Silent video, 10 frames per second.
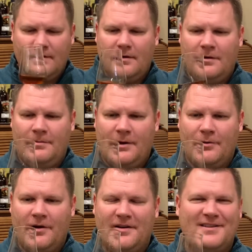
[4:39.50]
Oh my
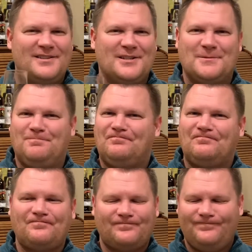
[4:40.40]
word. This
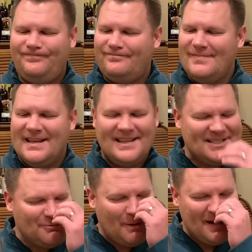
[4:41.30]

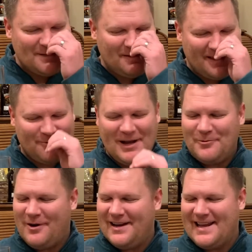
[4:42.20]
is what makes me think red
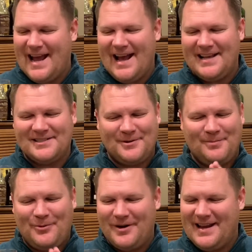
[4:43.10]
wine cask or
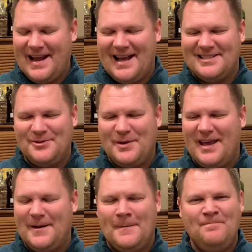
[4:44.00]
port cask. You
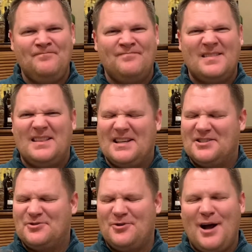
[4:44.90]
get like
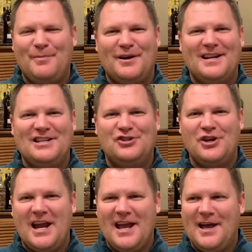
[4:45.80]
strawberry
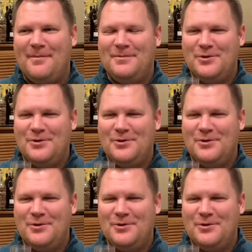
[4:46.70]
jam.